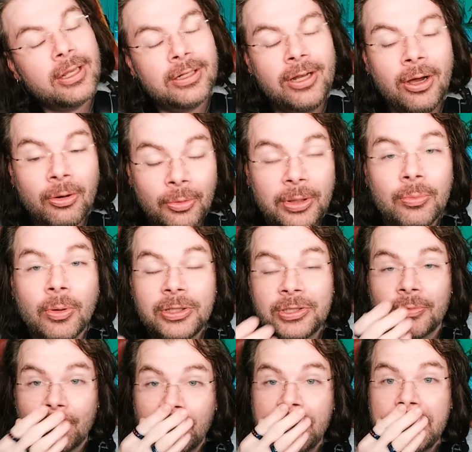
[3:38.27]
No, it was
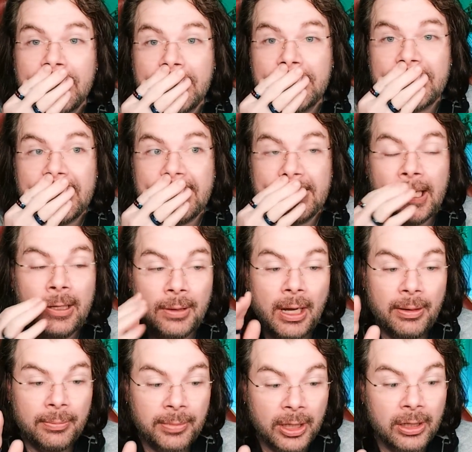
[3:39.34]
a really good trailer.
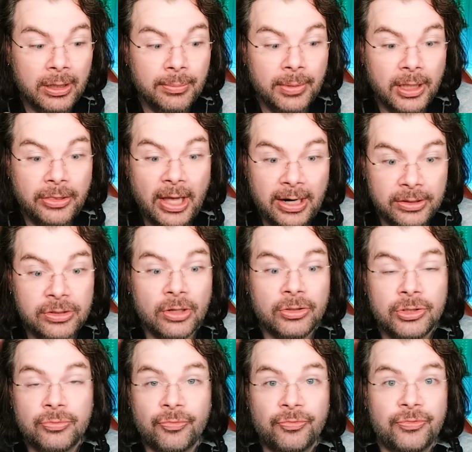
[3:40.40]
I'm going to admit that is a
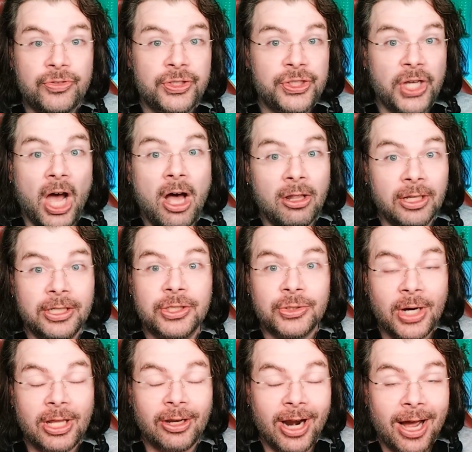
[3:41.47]
solid
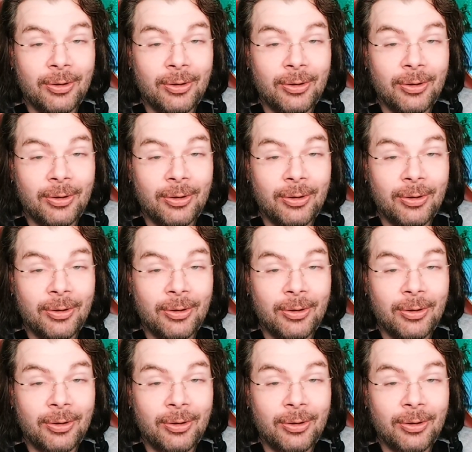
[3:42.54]
trailer.